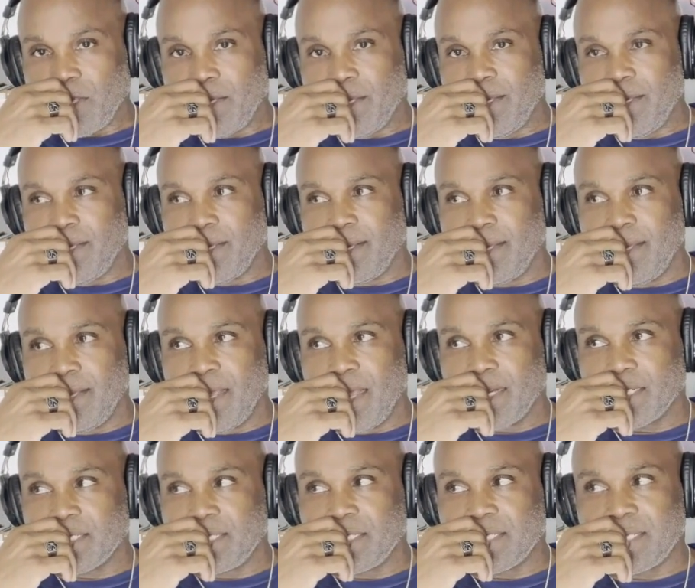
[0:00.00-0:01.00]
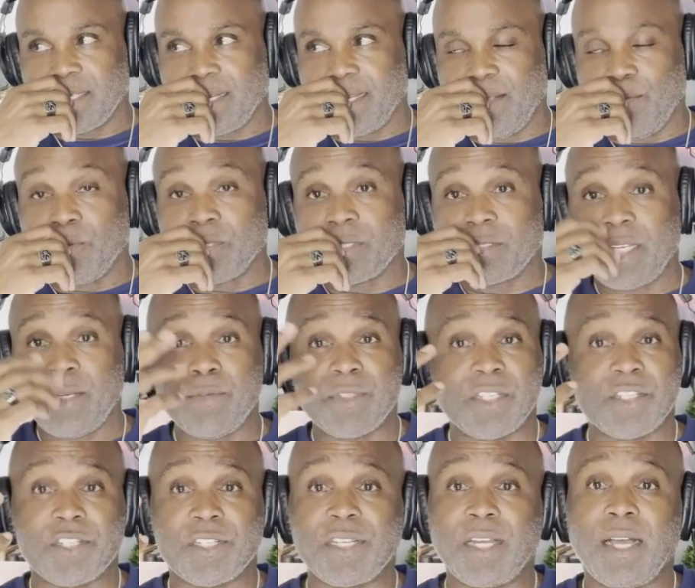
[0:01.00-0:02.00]
he actually said, he was
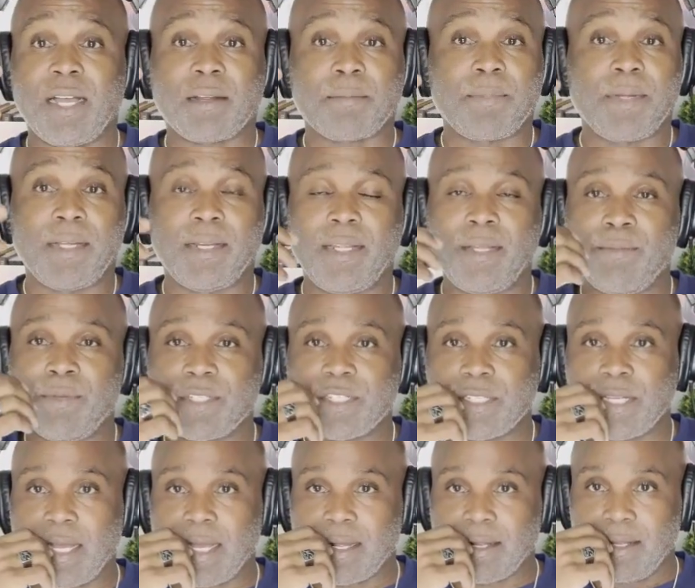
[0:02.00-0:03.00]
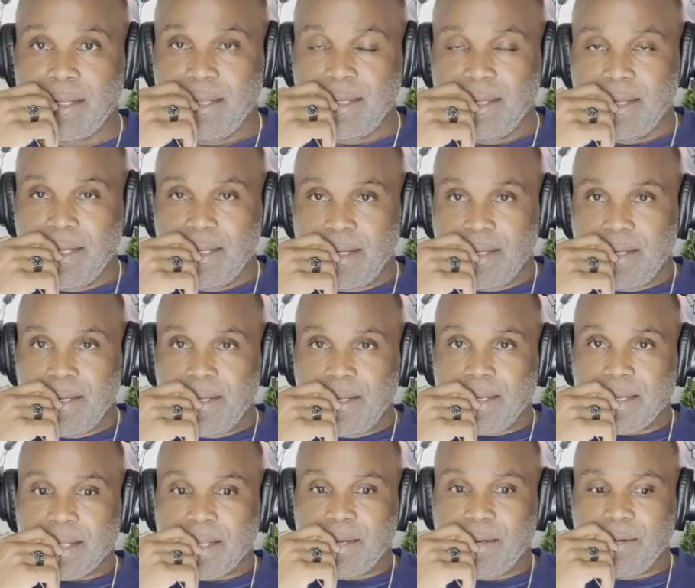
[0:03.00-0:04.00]
in shock, man. He was shocked,
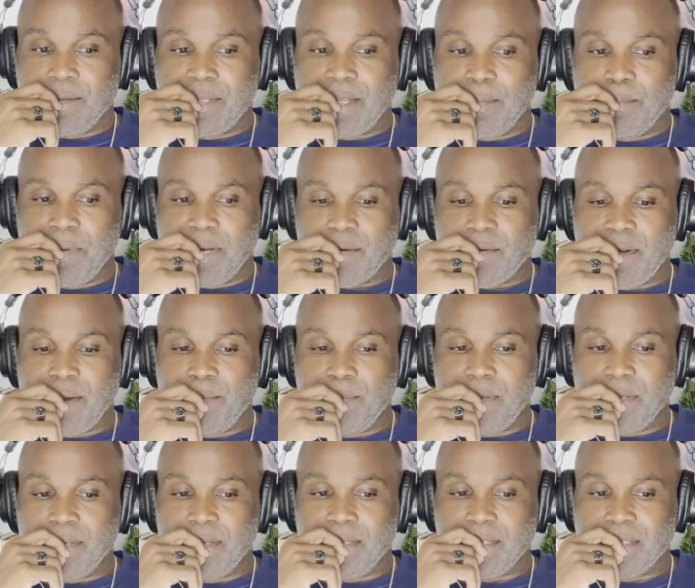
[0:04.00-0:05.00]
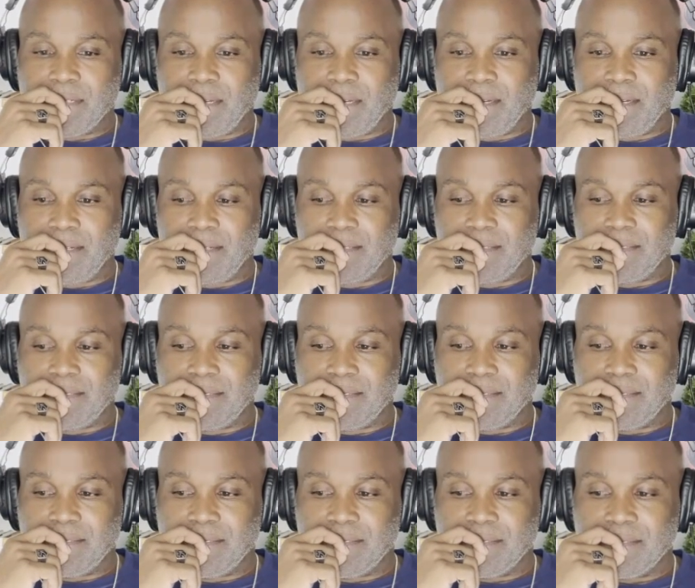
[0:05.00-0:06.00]
you know, that my grandmother's,
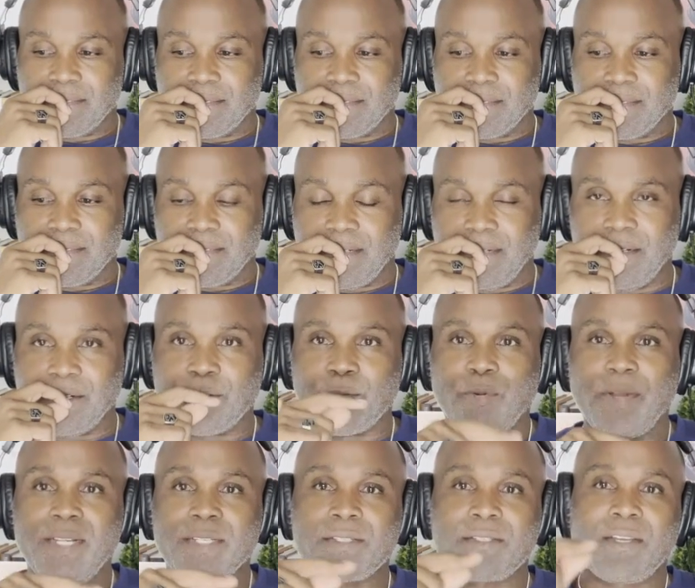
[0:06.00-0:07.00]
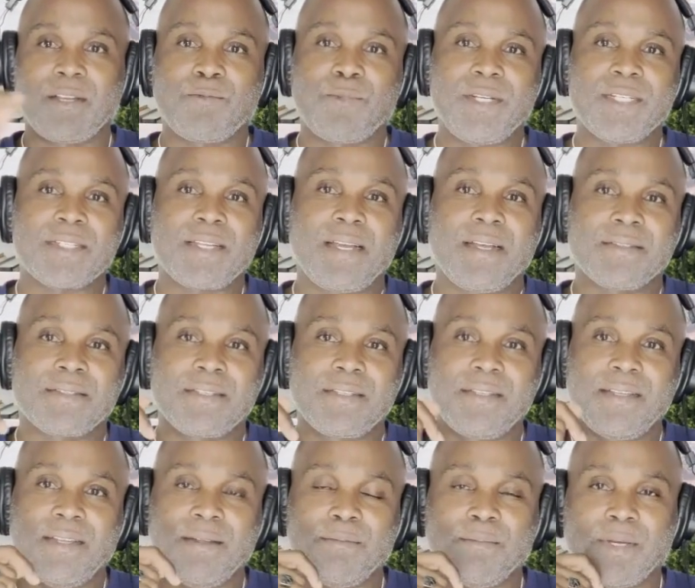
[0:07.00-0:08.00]
her grandson reached out to
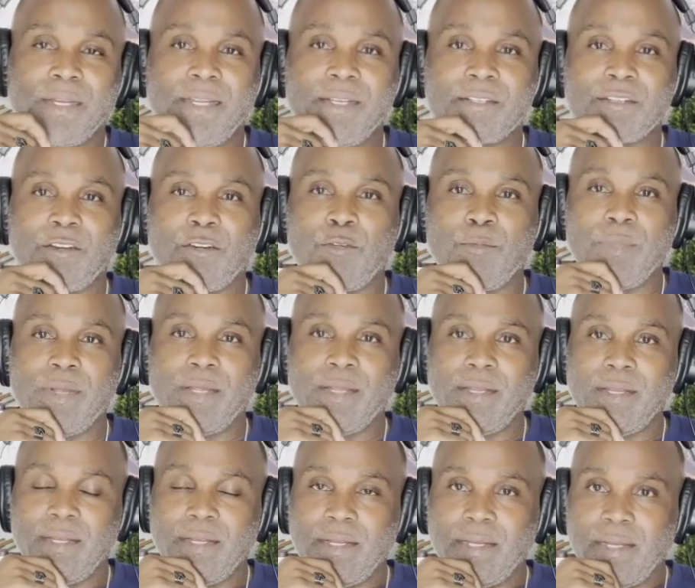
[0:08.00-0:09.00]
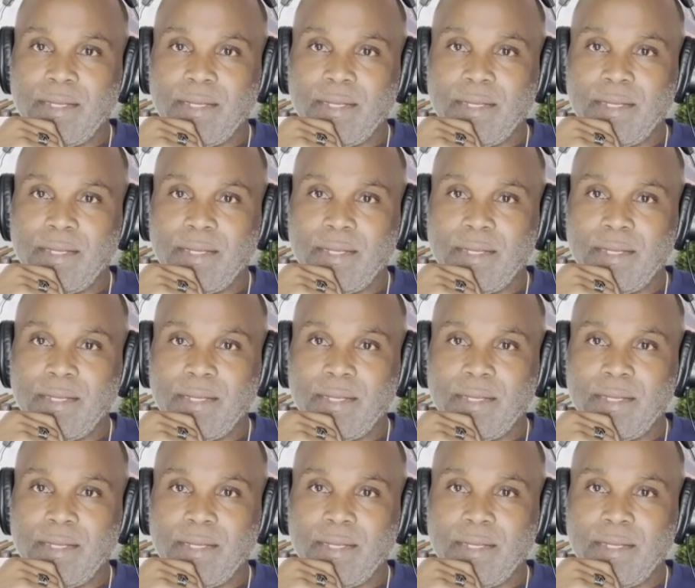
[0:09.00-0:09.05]
them. But he told me